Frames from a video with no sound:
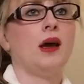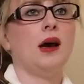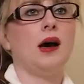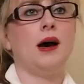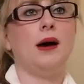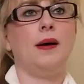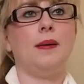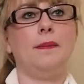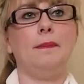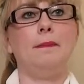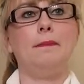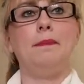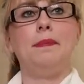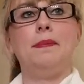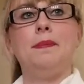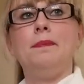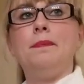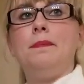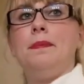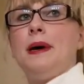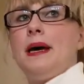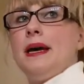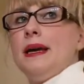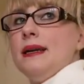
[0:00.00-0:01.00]

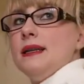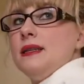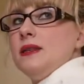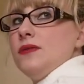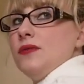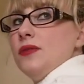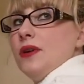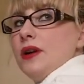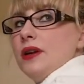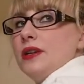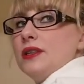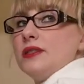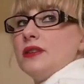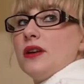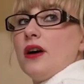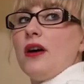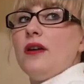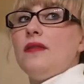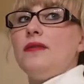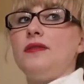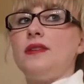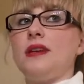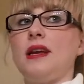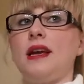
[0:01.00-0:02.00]
but it's very
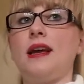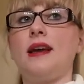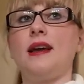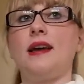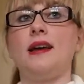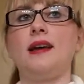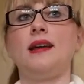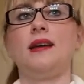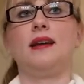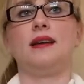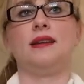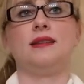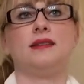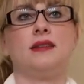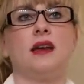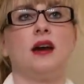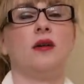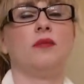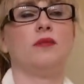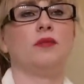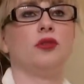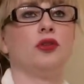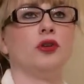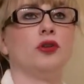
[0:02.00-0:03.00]
soft and it's
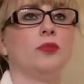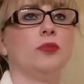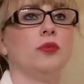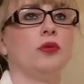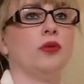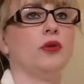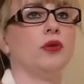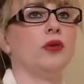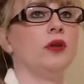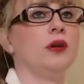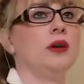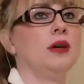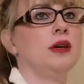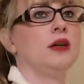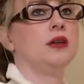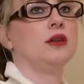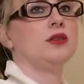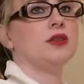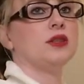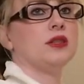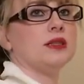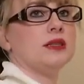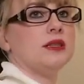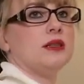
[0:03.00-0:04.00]
comfortable,
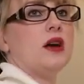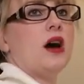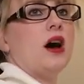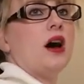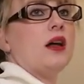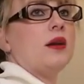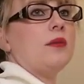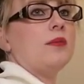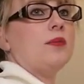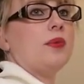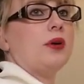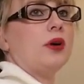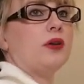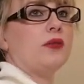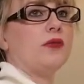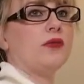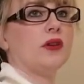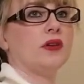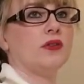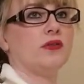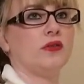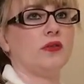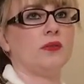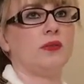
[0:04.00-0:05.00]
just not
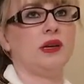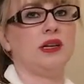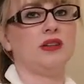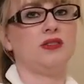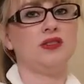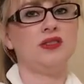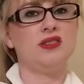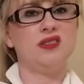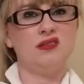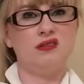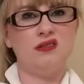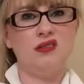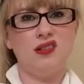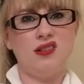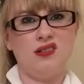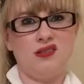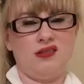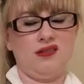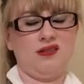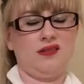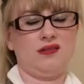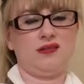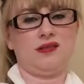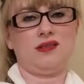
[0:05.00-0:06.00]
perfect for me. Just
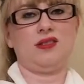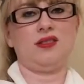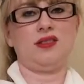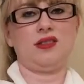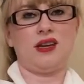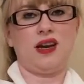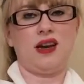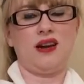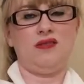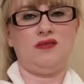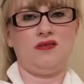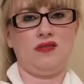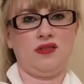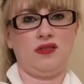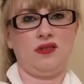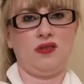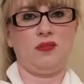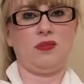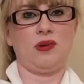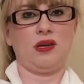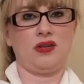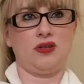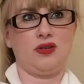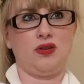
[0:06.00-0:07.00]
kind of a
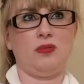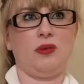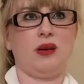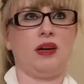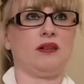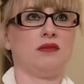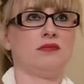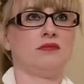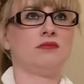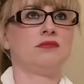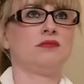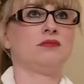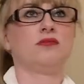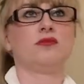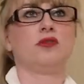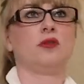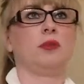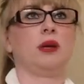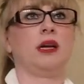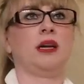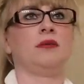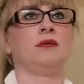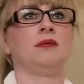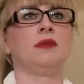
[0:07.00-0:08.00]
little bit too big for
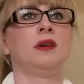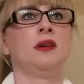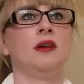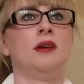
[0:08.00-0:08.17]
me.